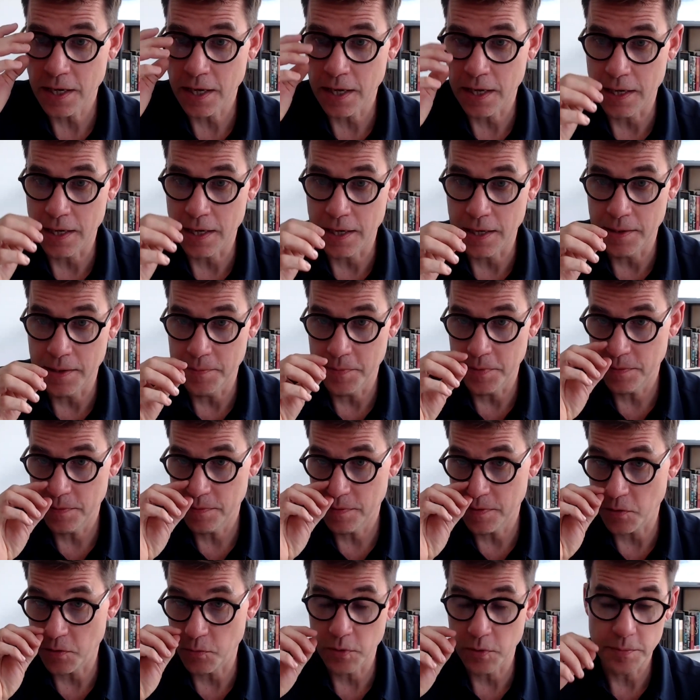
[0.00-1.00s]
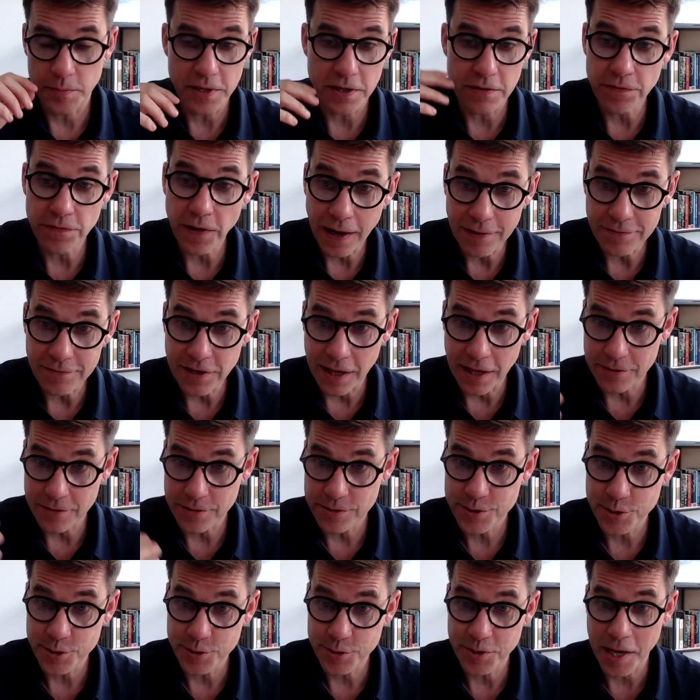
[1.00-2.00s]
there will be a $5
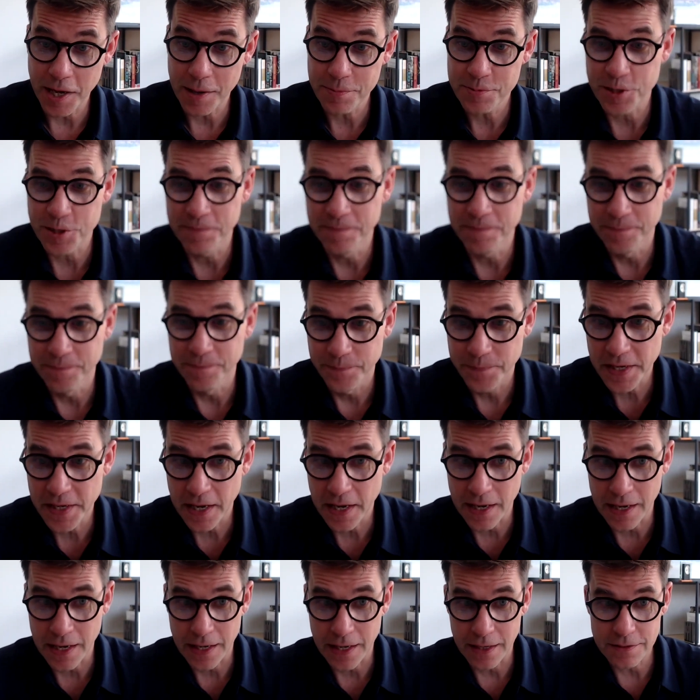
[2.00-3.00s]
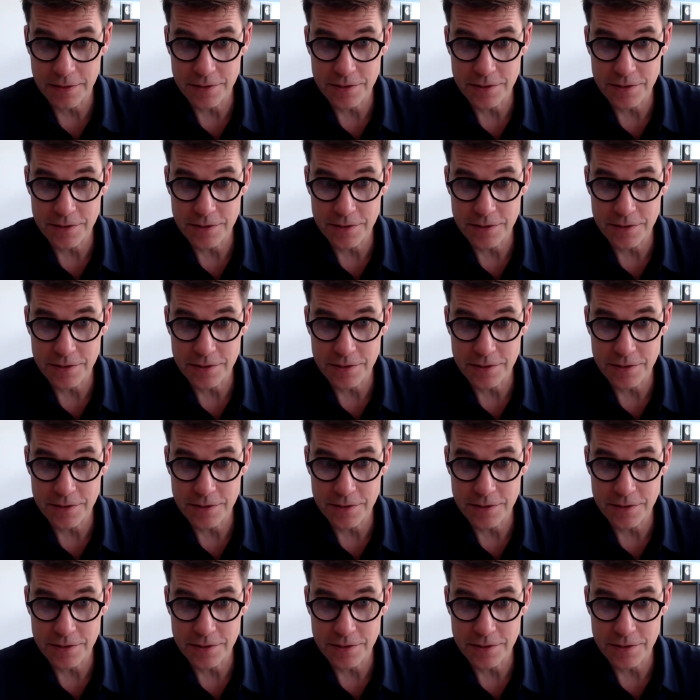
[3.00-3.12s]
student option. And